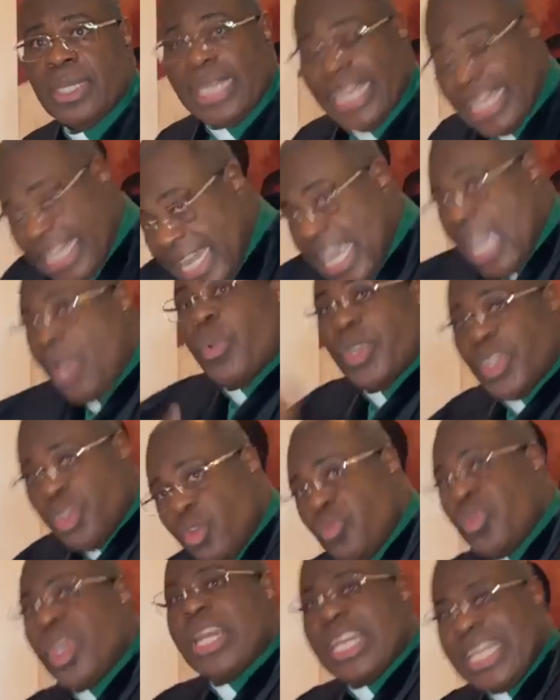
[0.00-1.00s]
And then when
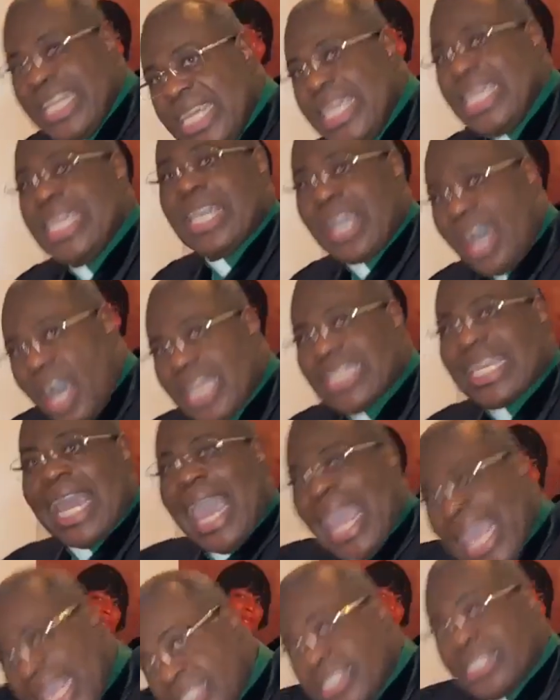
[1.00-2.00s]
you really need God to
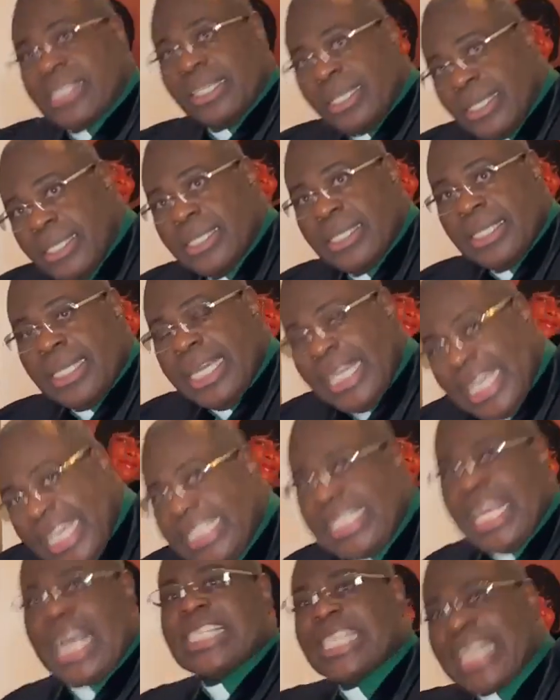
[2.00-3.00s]
answer,
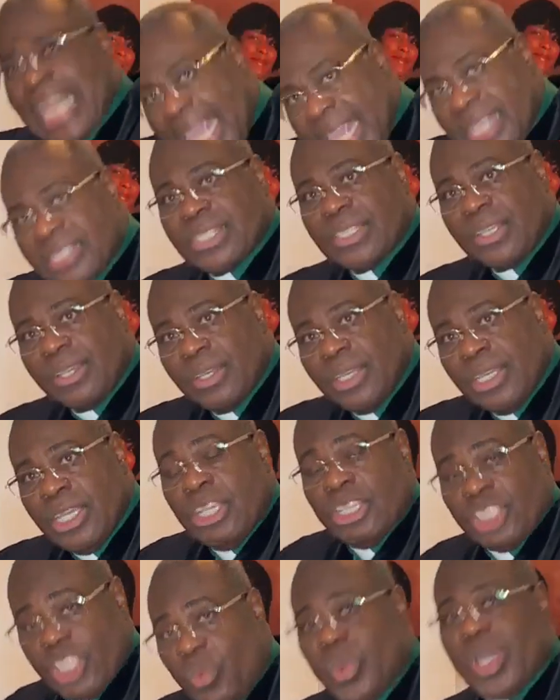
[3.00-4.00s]
he doesn't answer.
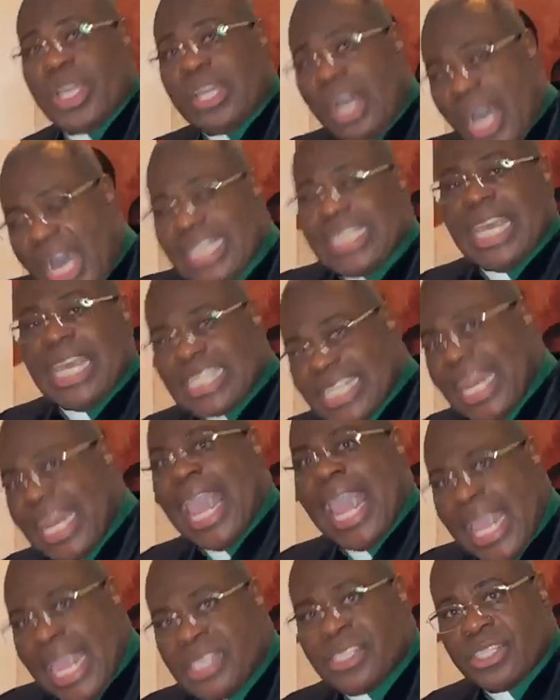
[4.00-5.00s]
So when God
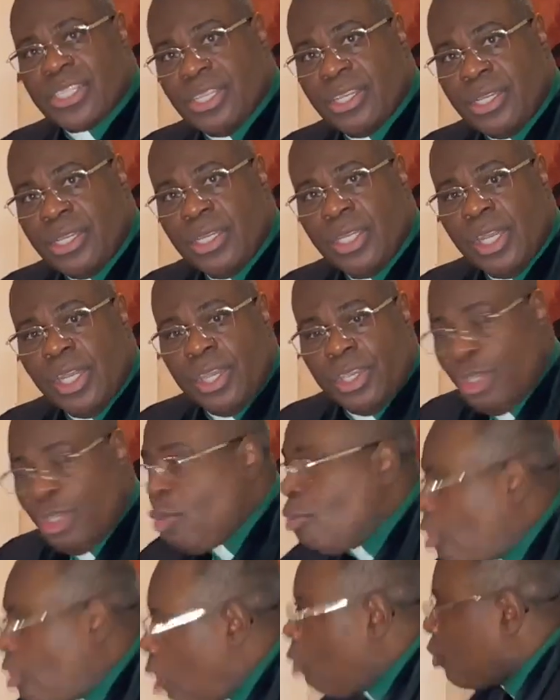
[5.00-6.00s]
doesn't answer,
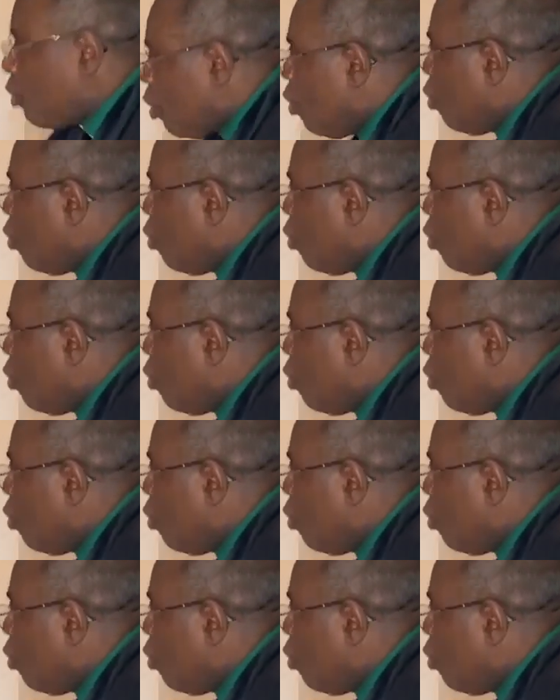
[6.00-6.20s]
you go